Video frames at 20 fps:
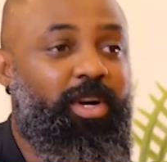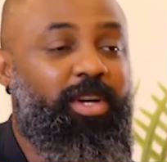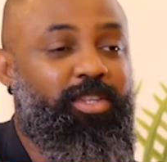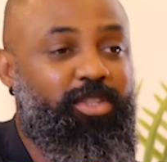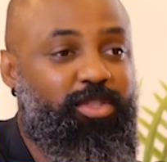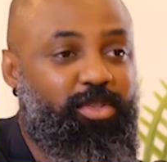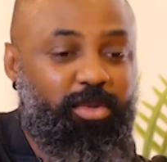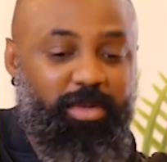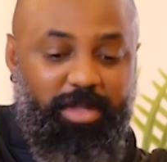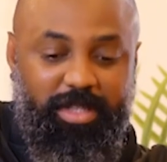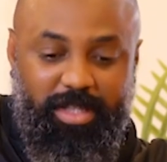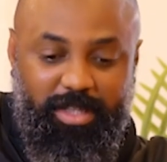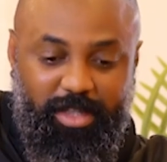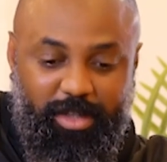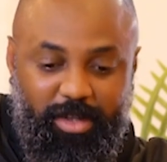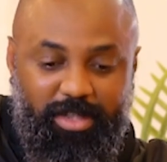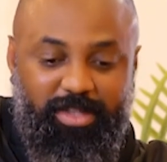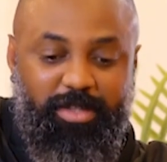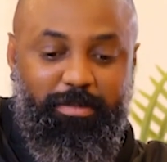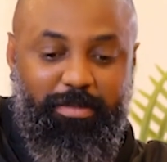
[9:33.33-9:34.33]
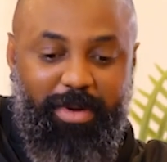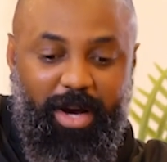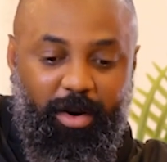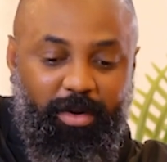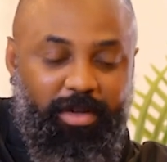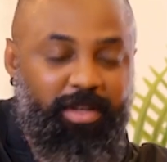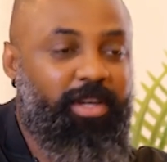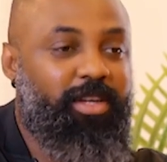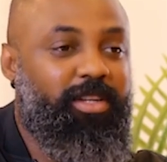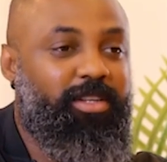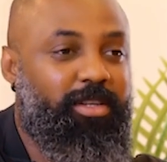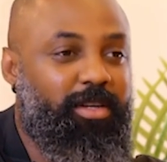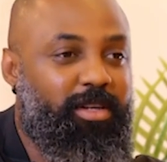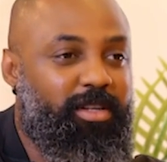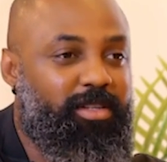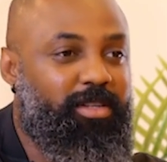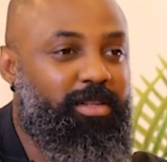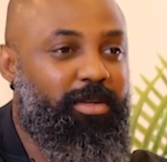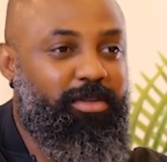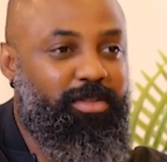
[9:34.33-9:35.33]
So it talks about
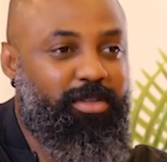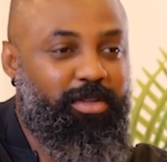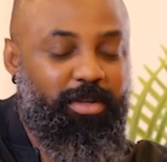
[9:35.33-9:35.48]
that